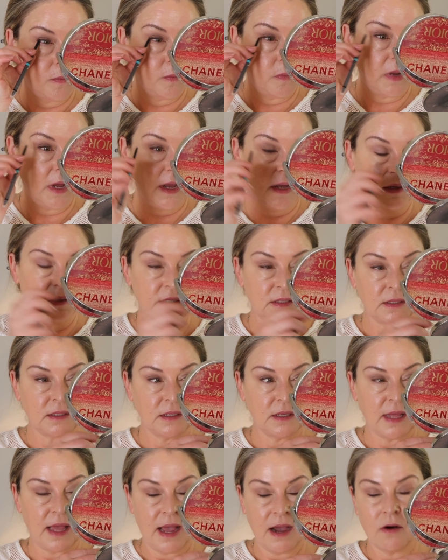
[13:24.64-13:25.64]
But
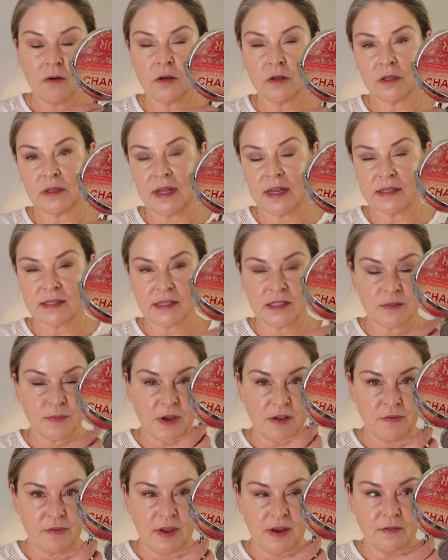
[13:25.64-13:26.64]
the Hourglass is
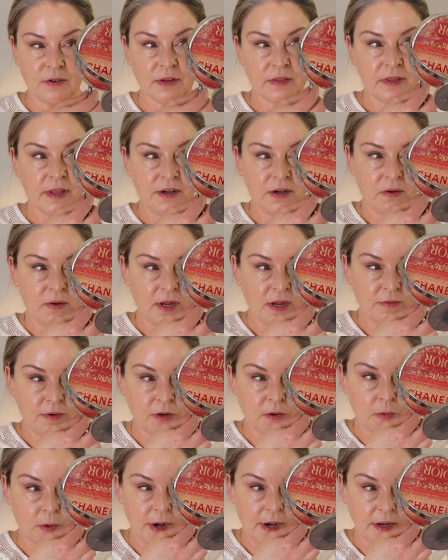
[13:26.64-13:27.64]
my favorite, and they don't have a
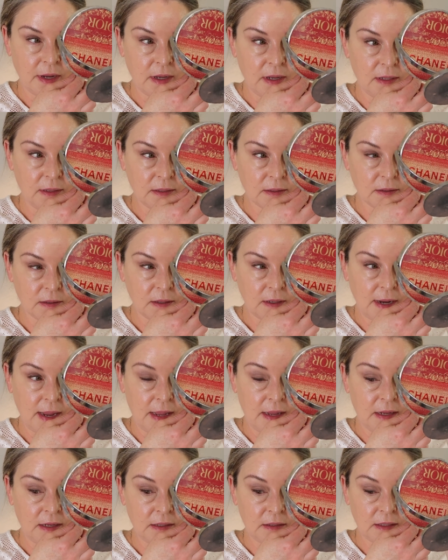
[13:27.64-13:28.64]
gray color,
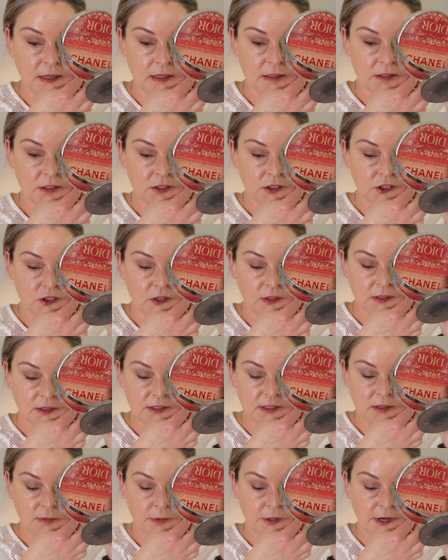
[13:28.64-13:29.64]
and Charlotte
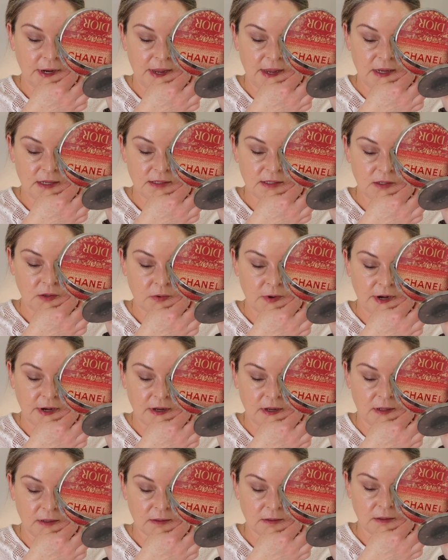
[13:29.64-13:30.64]
Tilbury has a gray
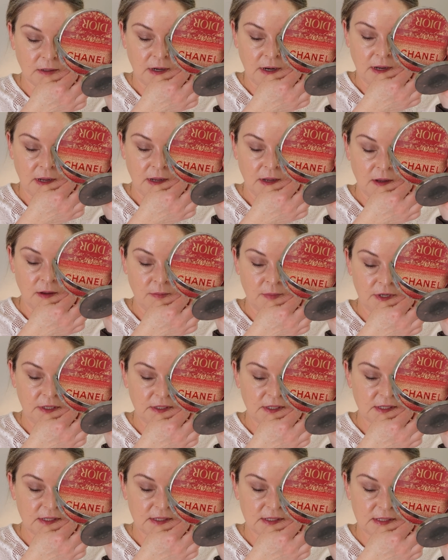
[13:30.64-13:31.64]
color, but it
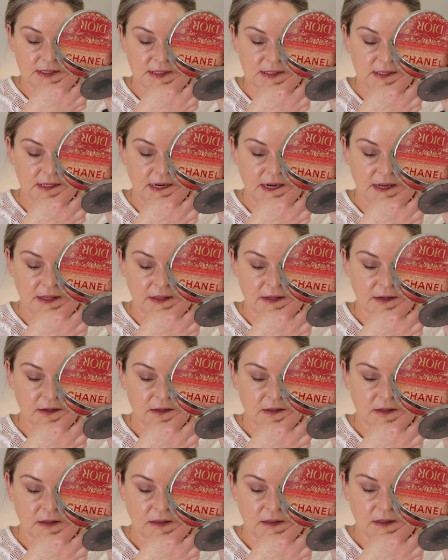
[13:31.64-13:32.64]
doesn't stay
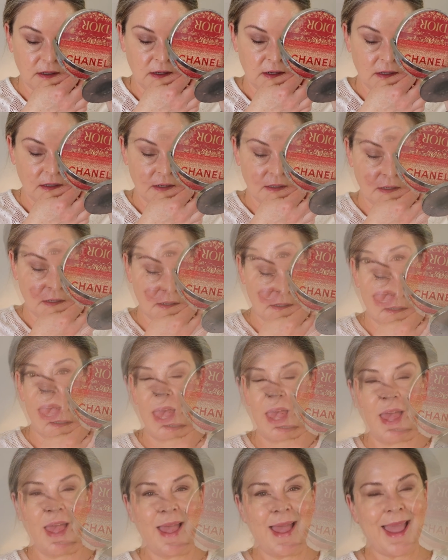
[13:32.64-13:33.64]
there.
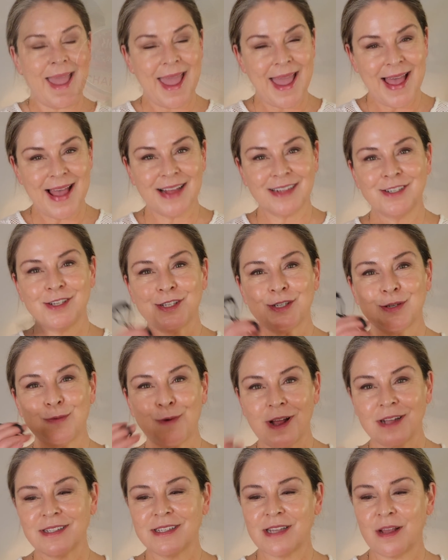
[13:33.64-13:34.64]
And
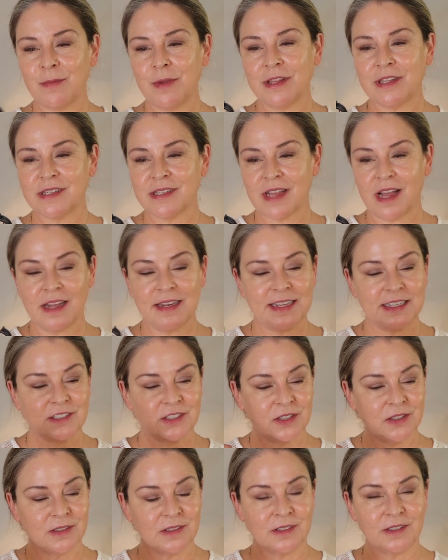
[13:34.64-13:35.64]
Surratt sent me this eyelash
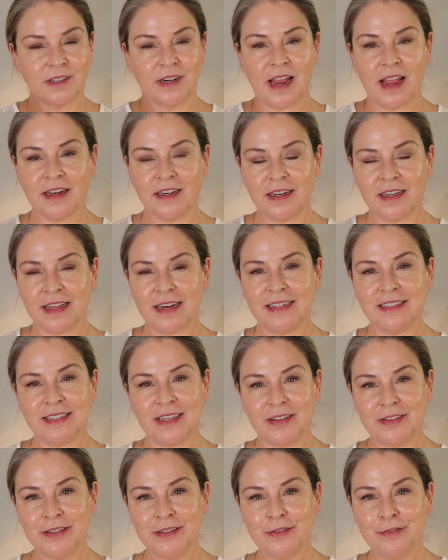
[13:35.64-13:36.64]
curler, and can I
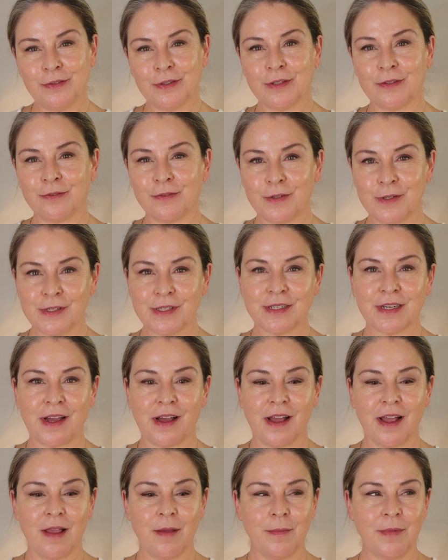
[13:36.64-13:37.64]
tell you, for the first
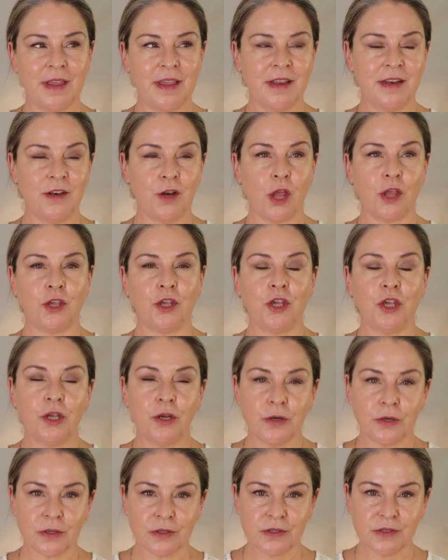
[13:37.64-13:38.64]
time in
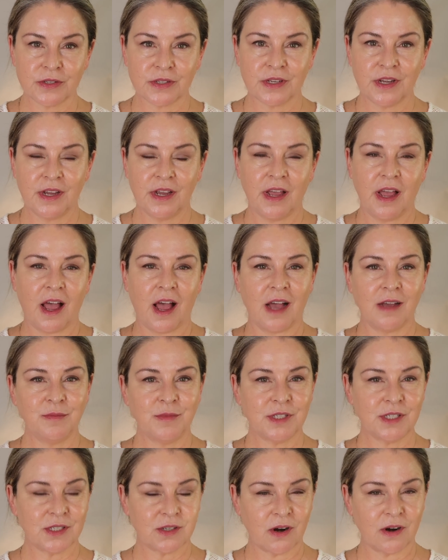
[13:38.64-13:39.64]
years, I'm
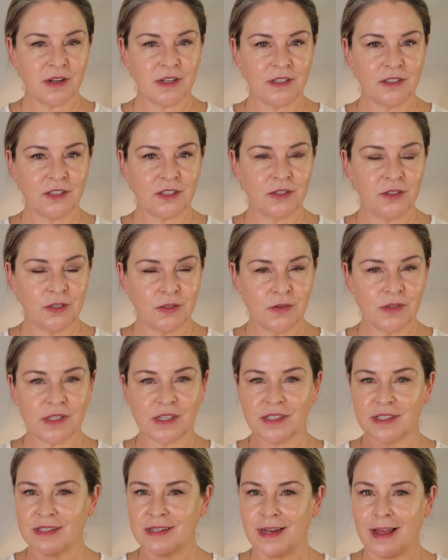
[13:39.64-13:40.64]
starting to use
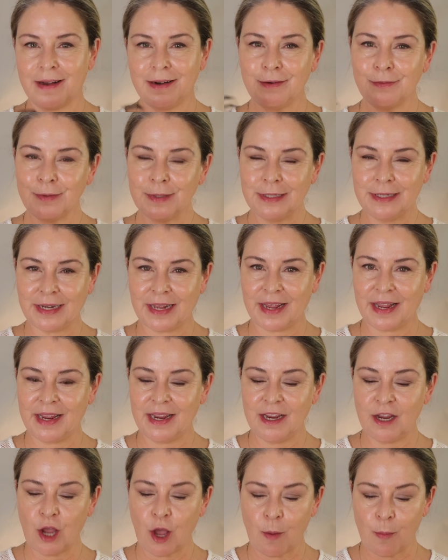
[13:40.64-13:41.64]
this. Not every
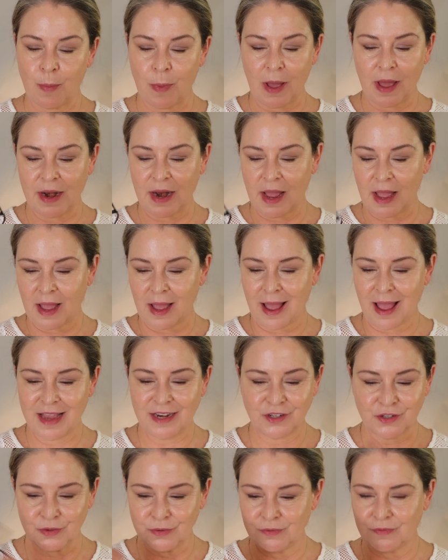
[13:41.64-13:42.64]
day, but I
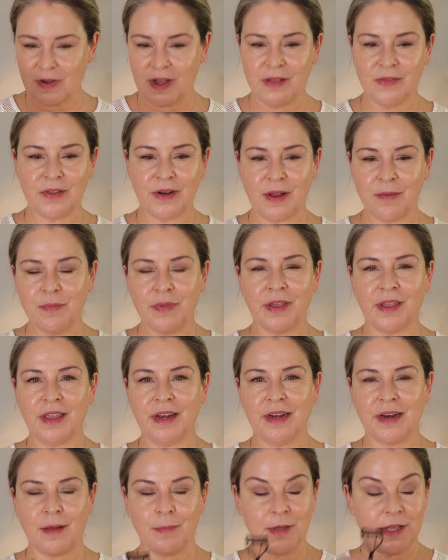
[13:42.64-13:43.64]
do find that I'm picking
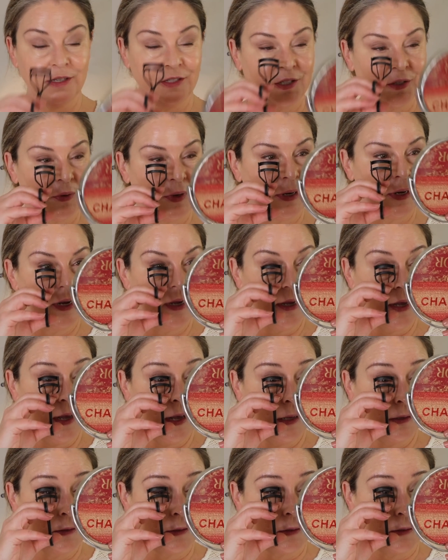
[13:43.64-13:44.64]
it up and doing
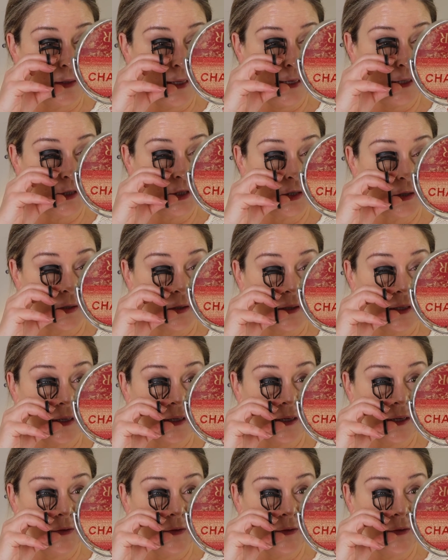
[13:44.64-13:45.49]
a little lash curling.